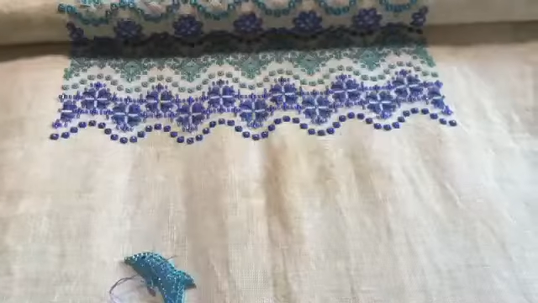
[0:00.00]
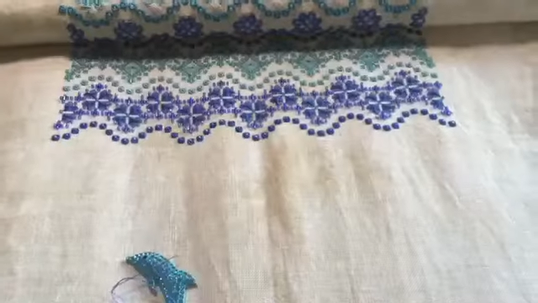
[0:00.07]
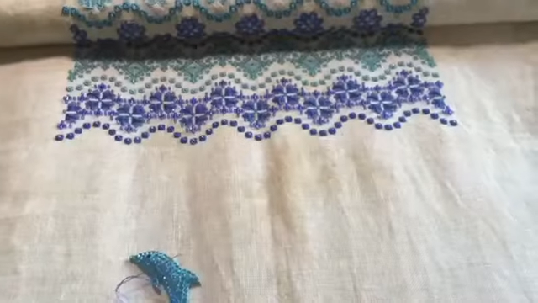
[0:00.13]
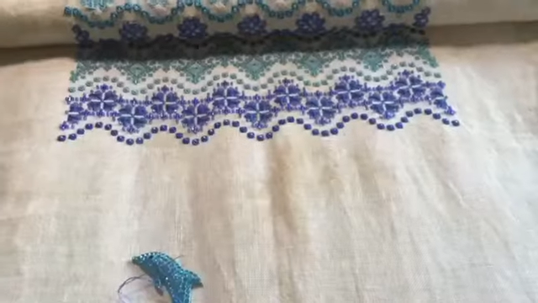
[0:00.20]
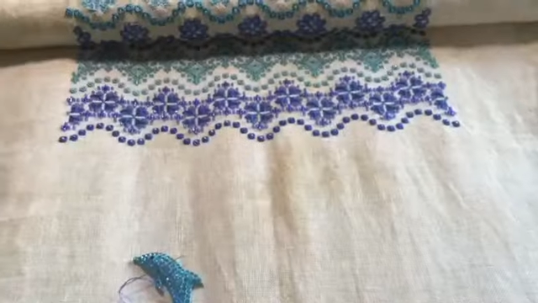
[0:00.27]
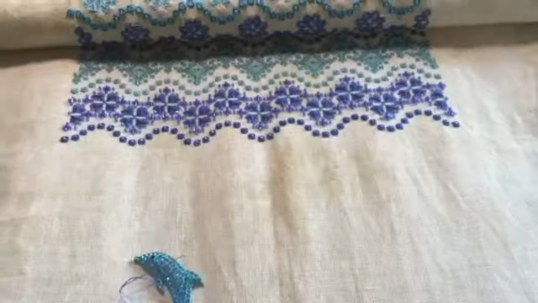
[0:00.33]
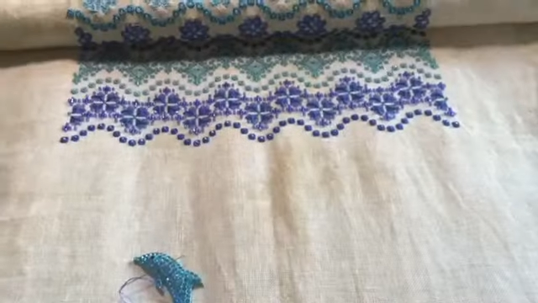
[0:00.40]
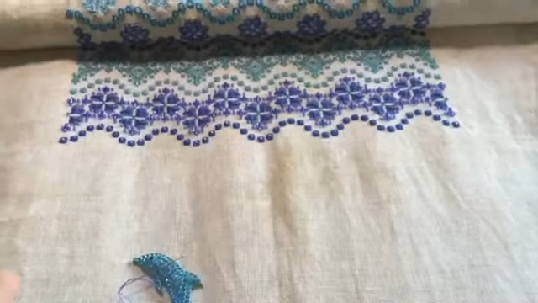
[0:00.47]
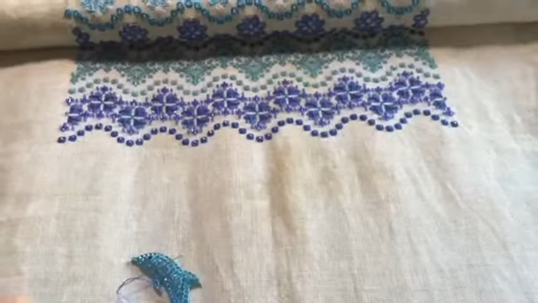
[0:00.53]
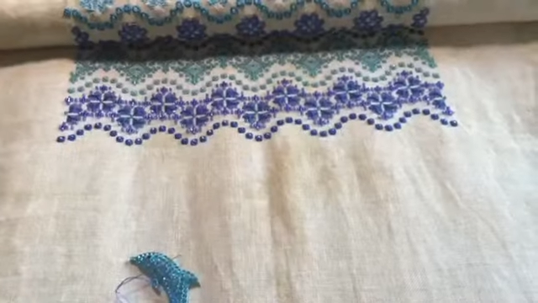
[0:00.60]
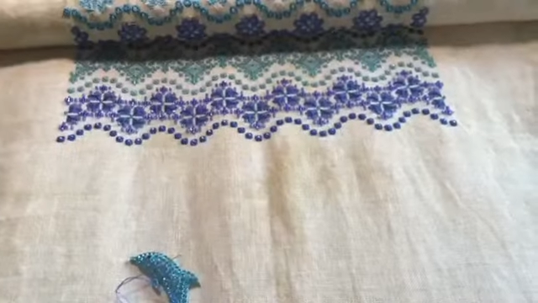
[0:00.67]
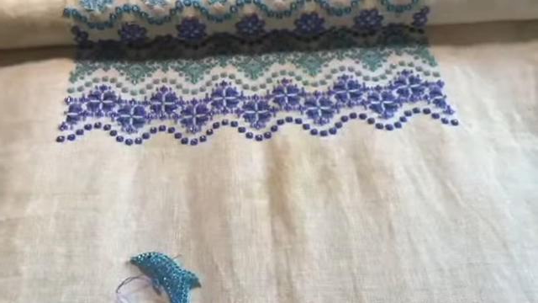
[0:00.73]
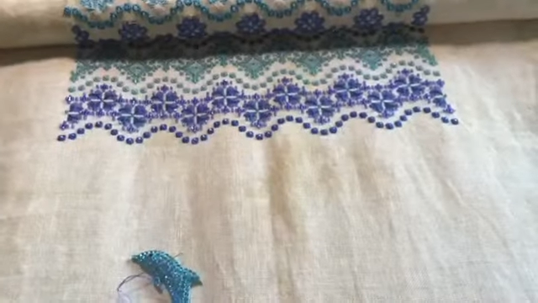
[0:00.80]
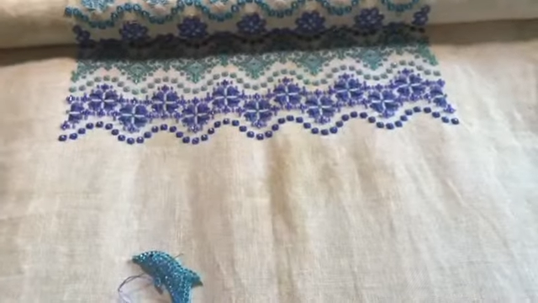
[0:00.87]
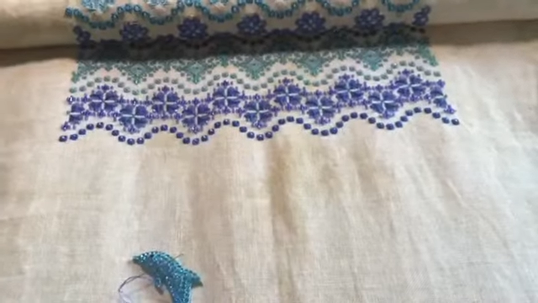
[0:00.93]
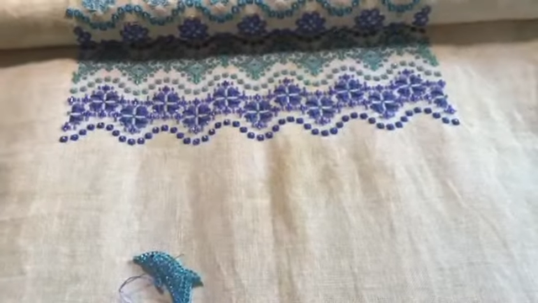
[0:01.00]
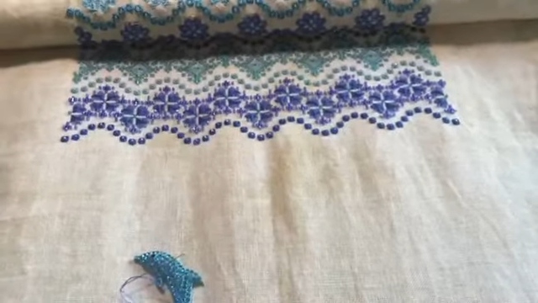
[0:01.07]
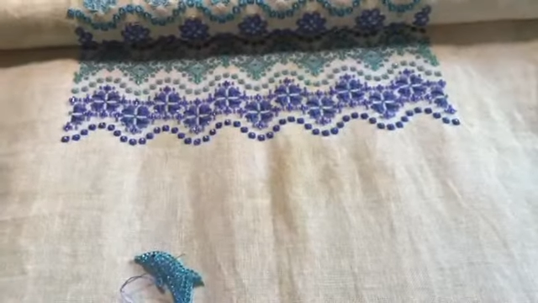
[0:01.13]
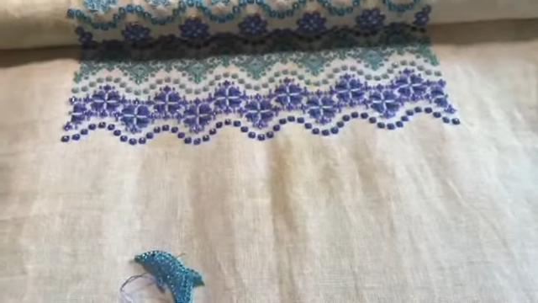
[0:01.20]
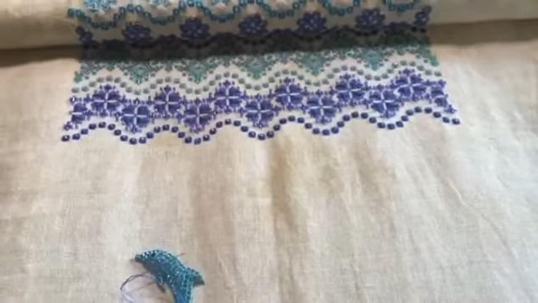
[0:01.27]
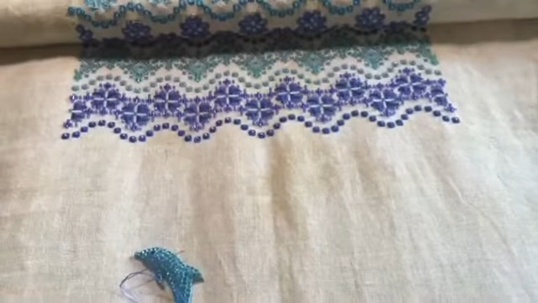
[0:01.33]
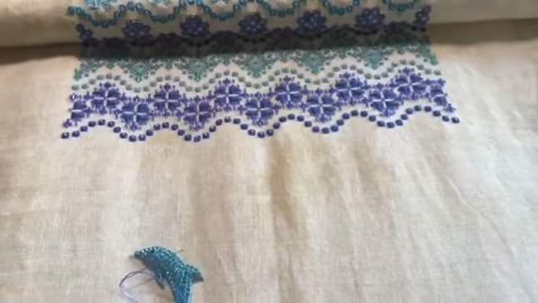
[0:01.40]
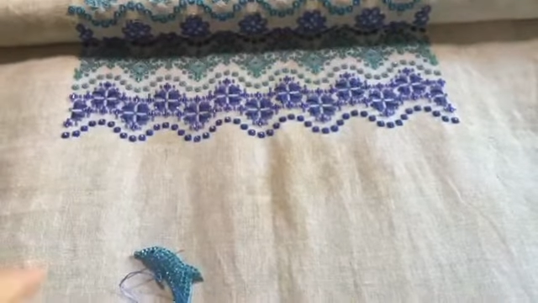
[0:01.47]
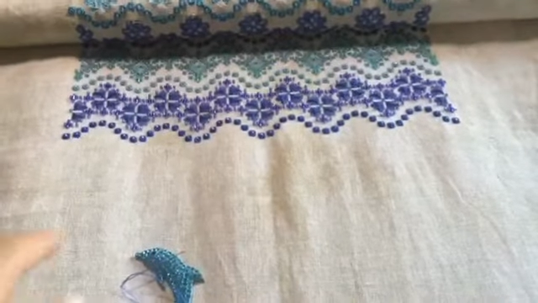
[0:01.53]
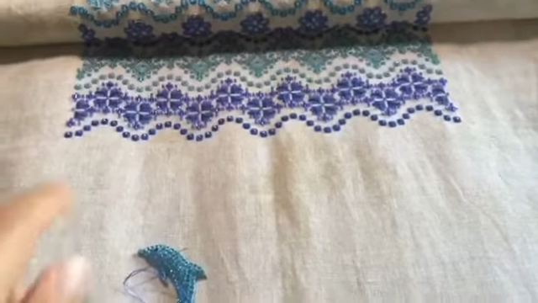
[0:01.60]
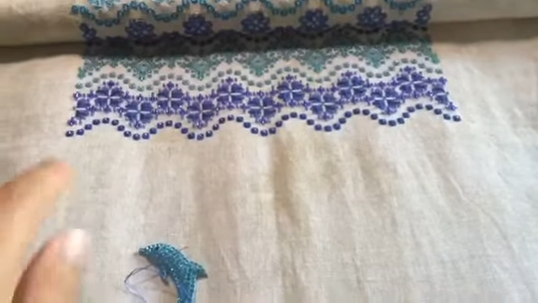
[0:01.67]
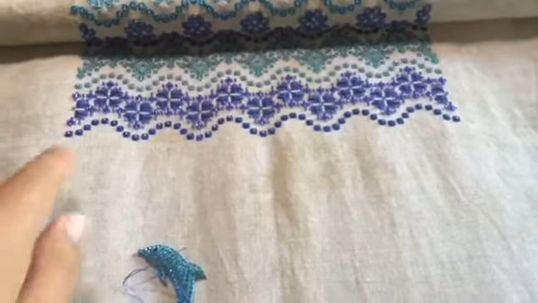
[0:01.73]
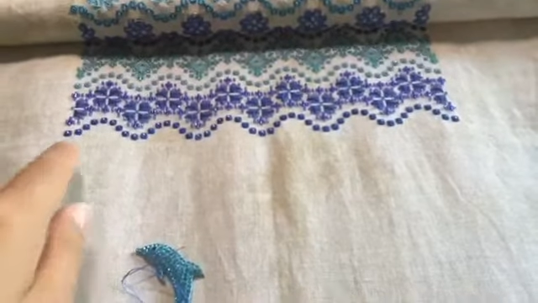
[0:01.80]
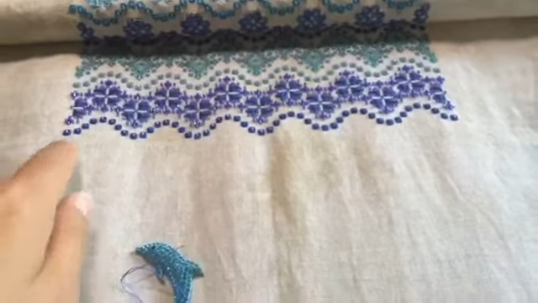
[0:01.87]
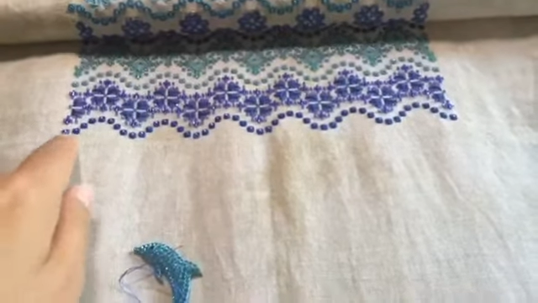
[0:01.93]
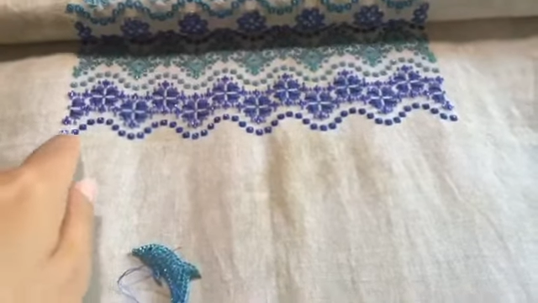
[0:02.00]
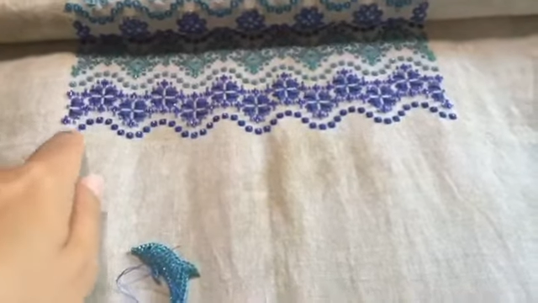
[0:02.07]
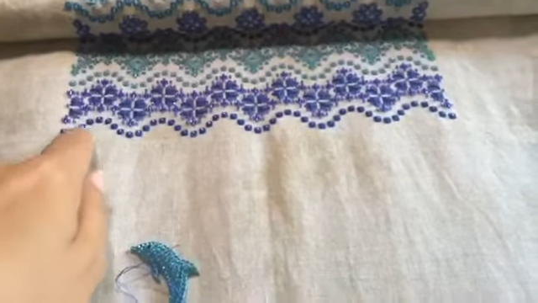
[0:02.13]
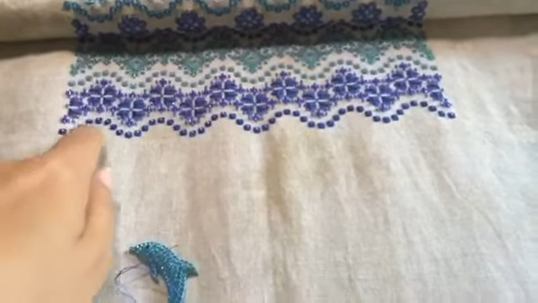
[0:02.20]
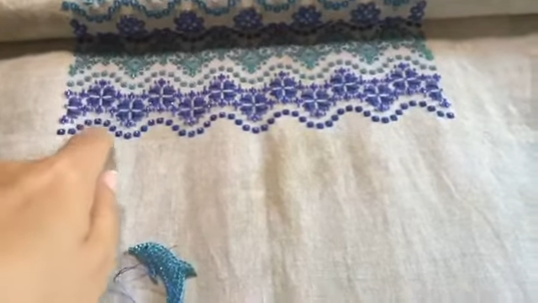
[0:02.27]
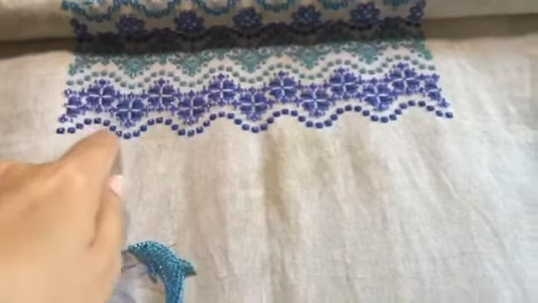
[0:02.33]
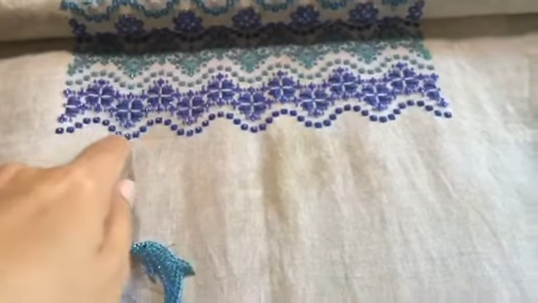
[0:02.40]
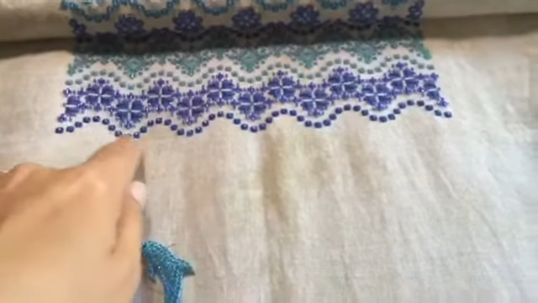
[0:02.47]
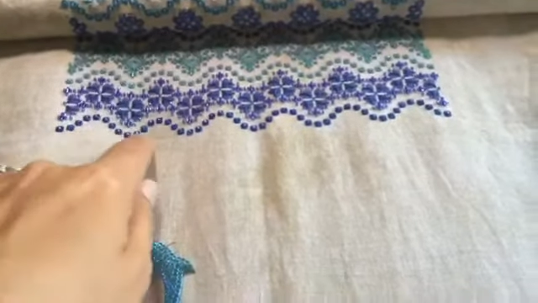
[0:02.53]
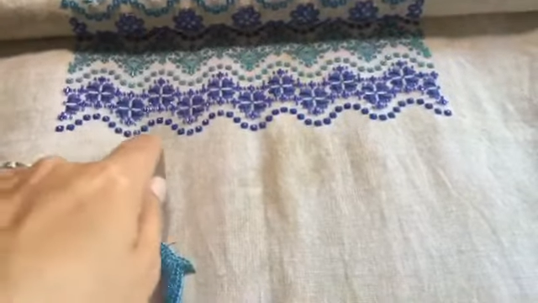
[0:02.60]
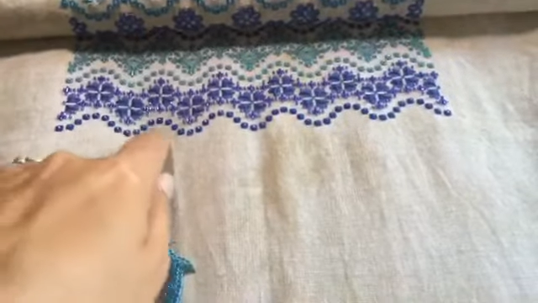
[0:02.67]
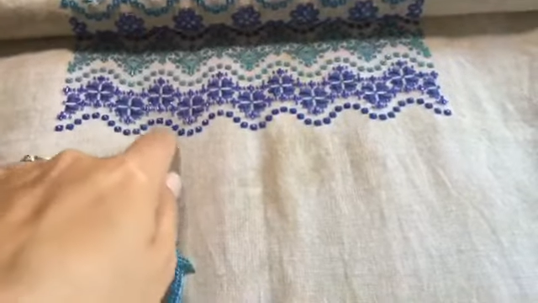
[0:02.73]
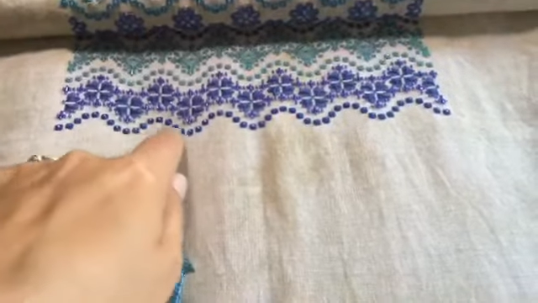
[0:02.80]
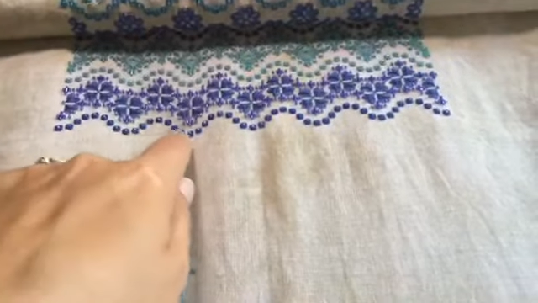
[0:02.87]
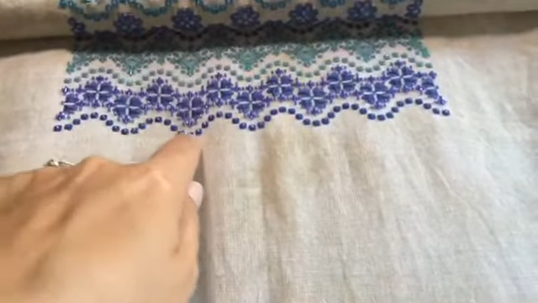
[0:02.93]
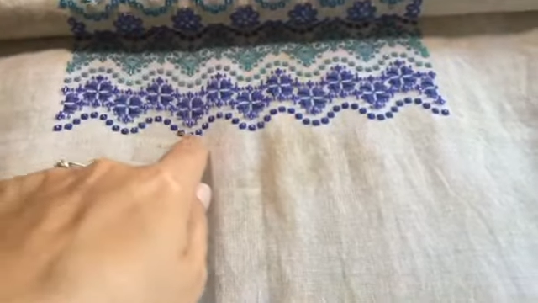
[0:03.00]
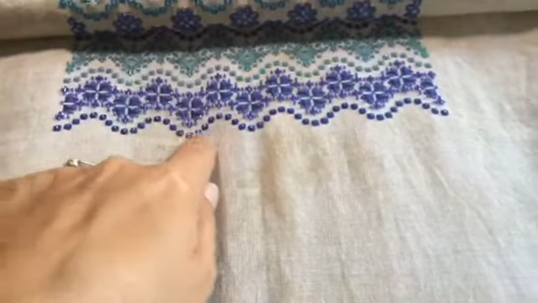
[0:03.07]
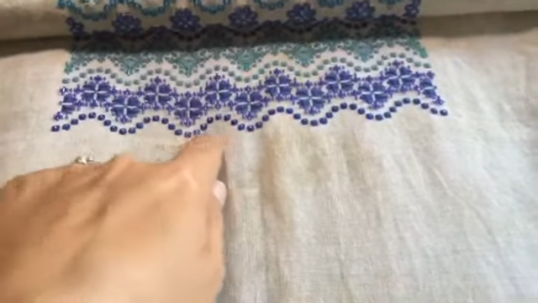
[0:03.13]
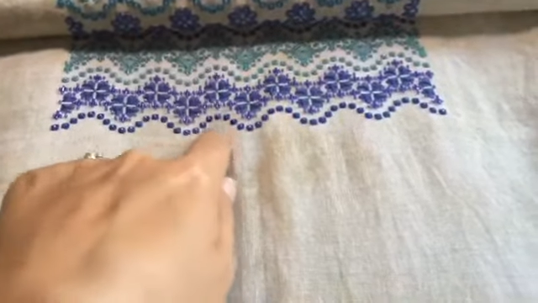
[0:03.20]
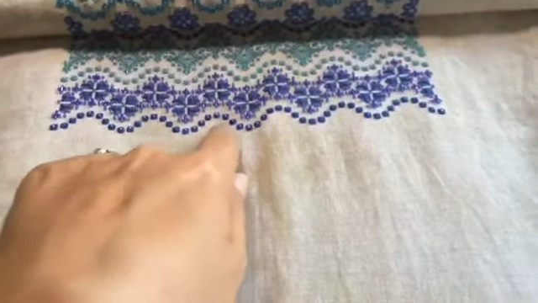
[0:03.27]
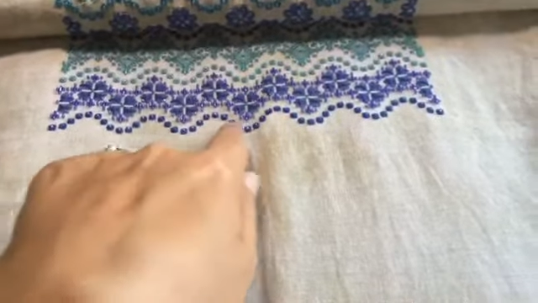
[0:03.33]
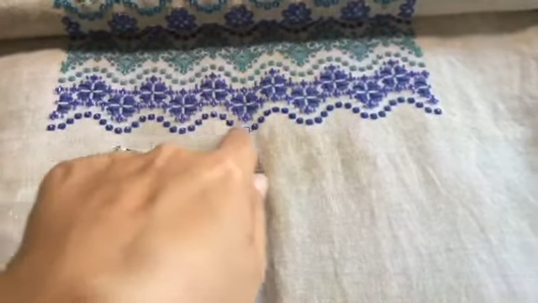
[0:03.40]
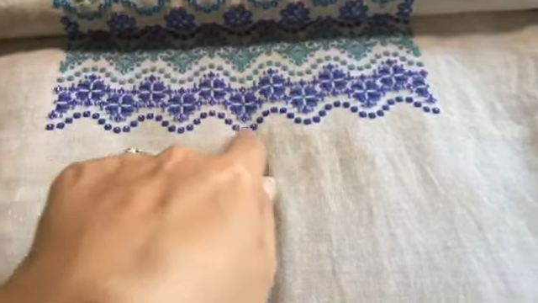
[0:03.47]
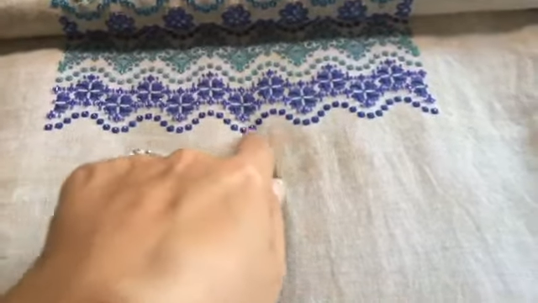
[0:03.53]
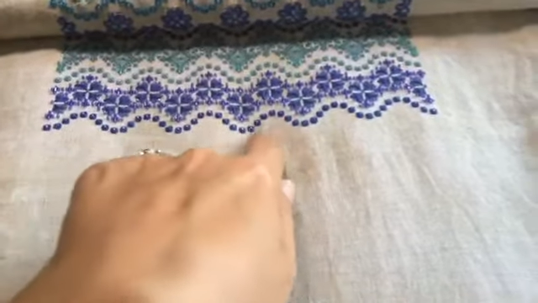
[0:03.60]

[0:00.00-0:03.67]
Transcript: (no speaker visible)